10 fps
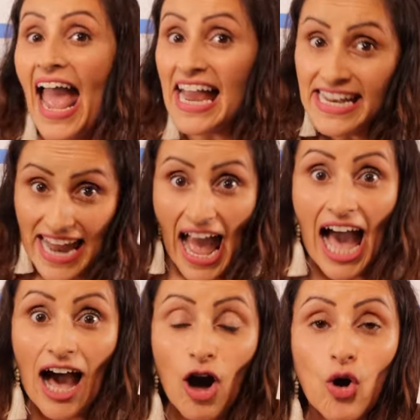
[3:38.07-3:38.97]
And
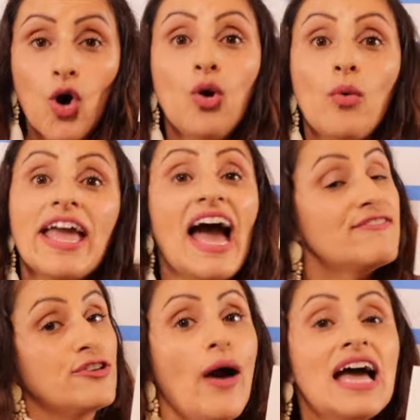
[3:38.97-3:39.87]
now, we
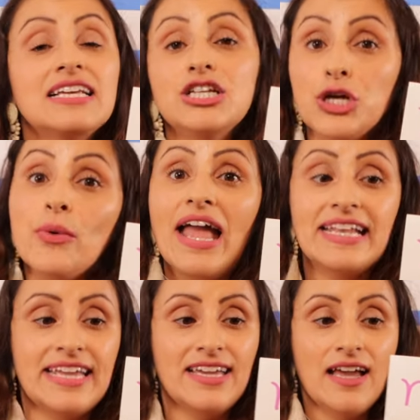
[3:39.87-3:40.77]
have to add a new
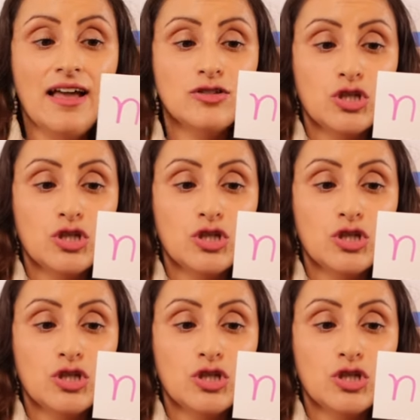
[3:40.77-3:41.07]
ending